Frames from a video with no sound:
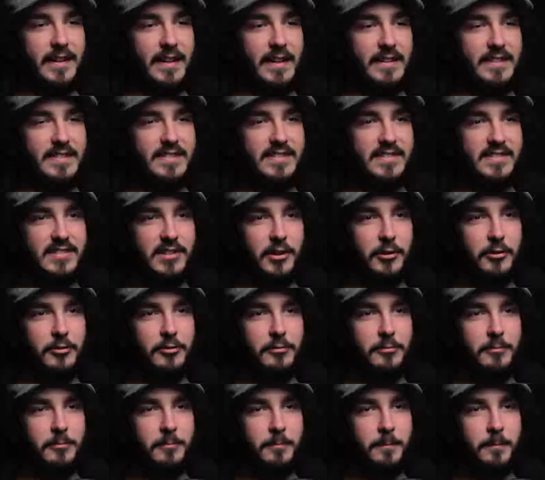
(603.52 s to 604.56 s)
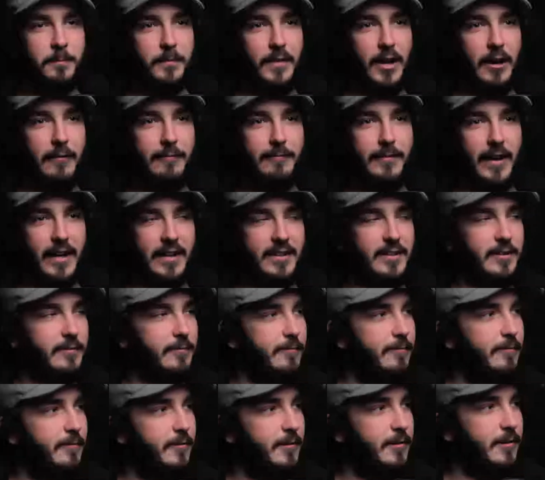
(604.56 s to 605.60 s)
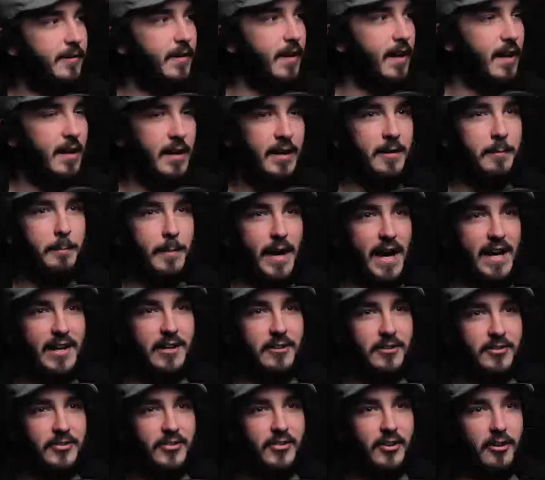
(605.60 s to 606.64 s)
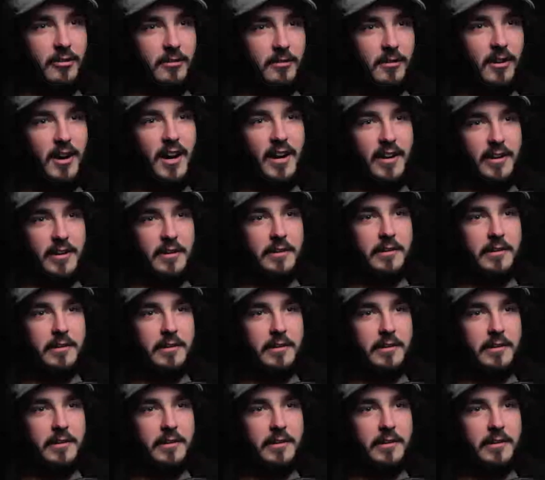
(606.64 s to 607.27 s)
it's so effective. It matters a lot.